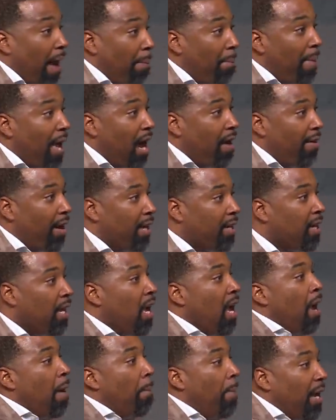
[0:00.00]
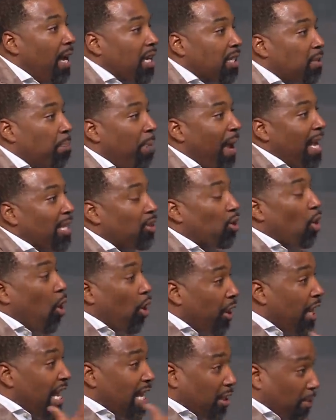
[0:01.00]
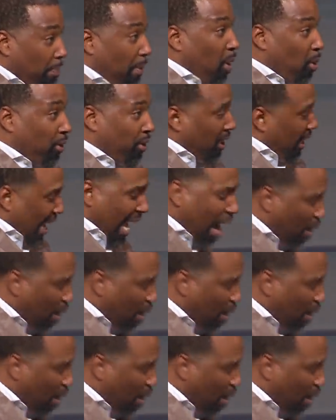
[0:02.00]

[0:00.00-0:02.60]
merit, but it's based on His mercy. I